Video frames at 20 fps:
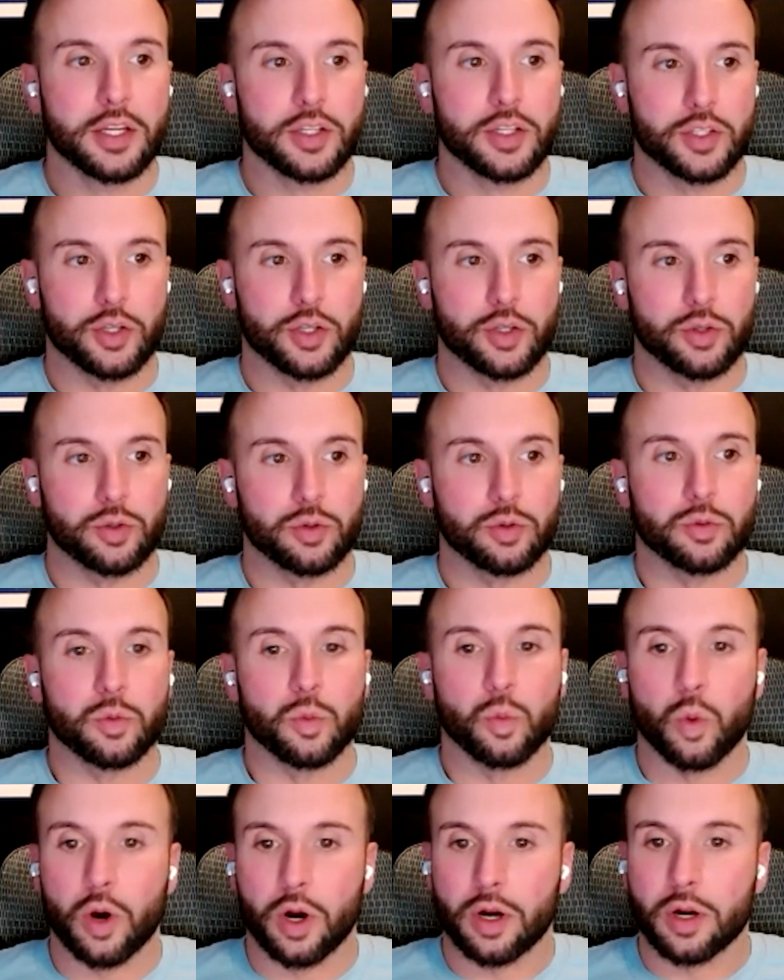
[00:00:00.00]
to
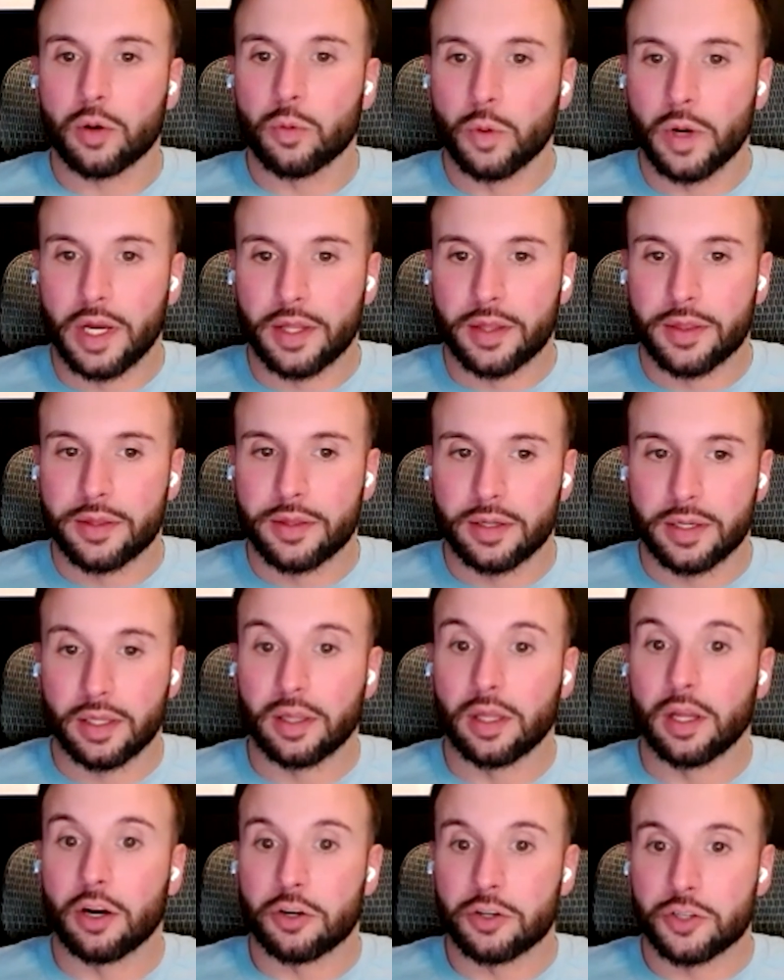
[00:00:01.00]
work with a
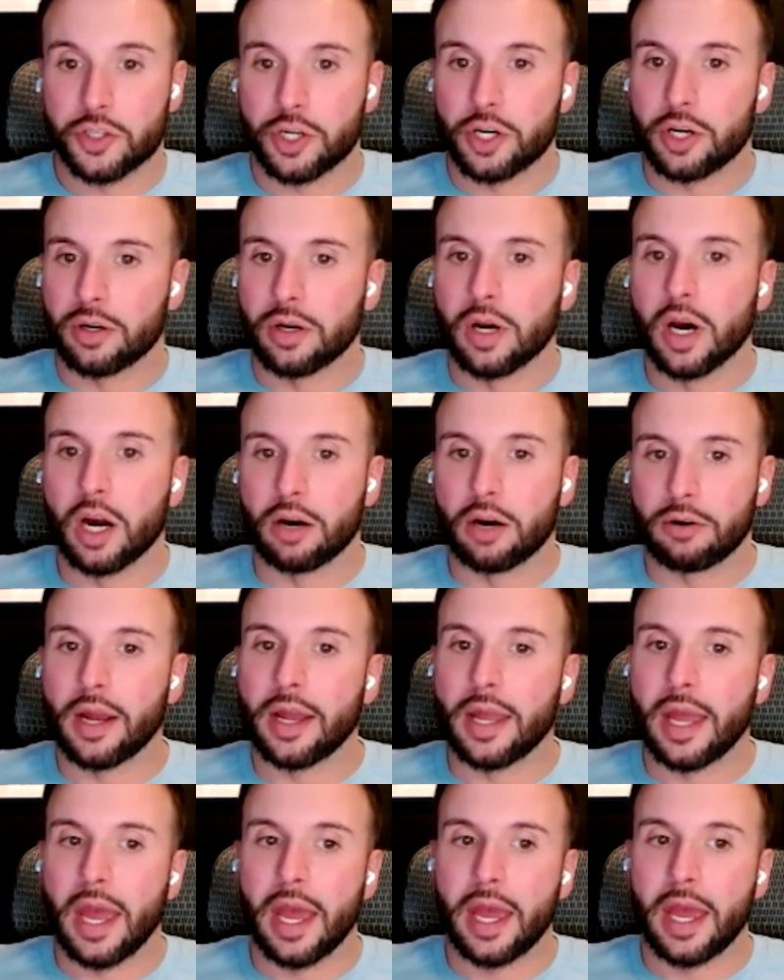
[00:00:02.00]
larger
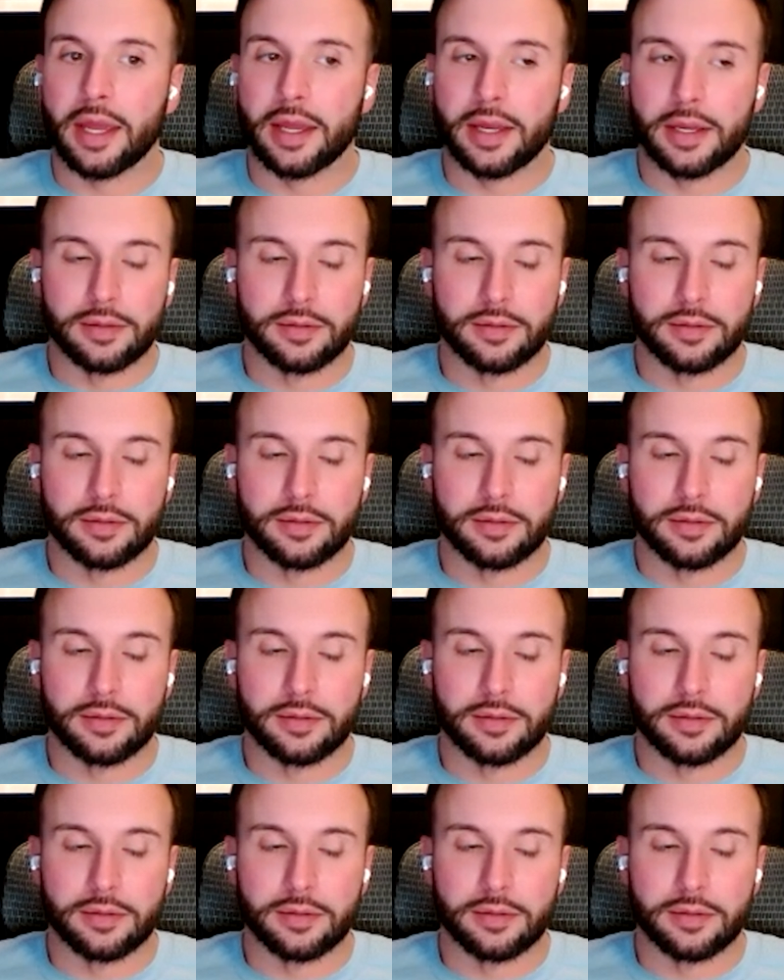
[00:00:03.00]
RIA,